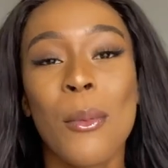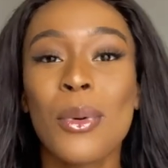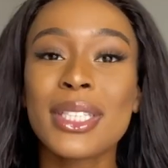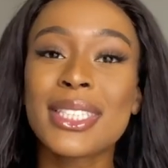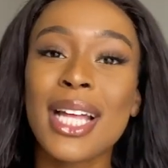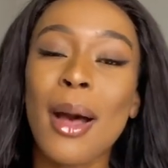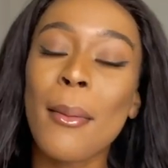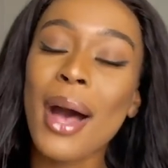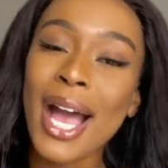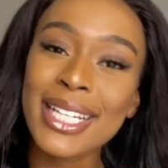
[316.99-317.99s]
Once that
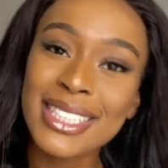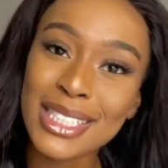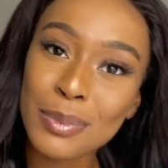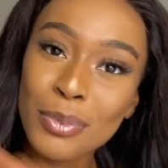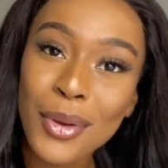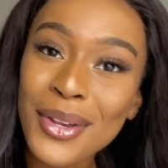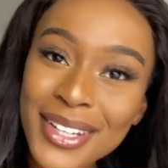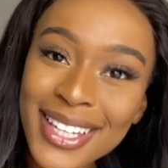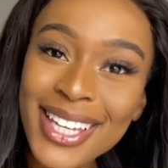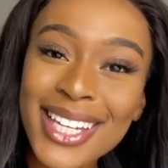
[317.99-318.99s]
ice is
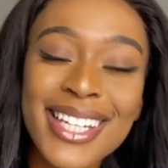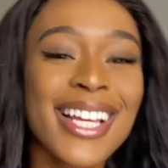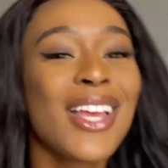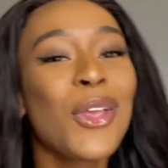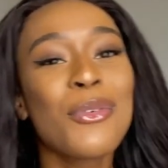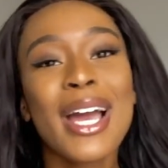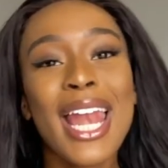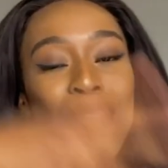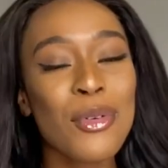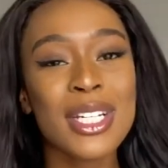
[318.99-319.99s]
broken, you'll find
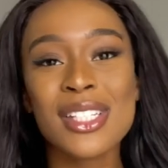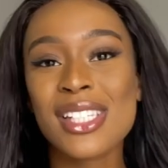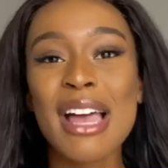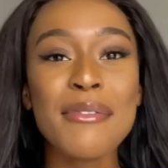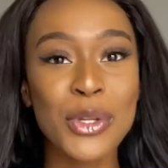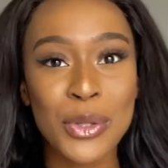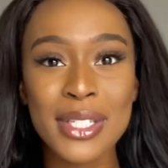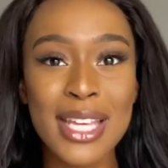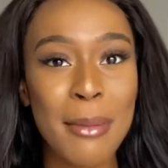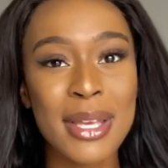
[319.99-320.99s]
everyone is just having a good
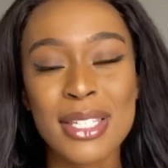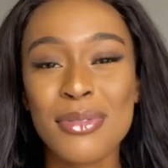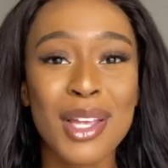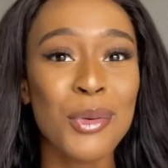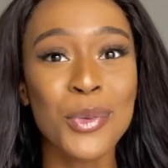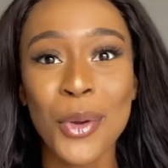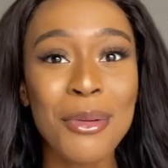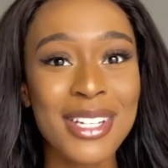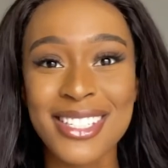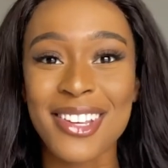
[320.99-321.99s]
time as if they all know
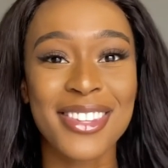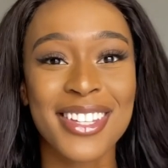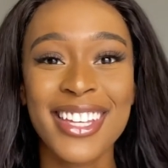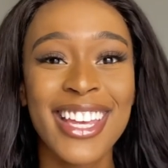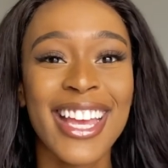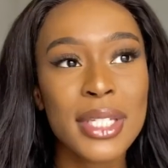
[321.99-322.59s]
each other.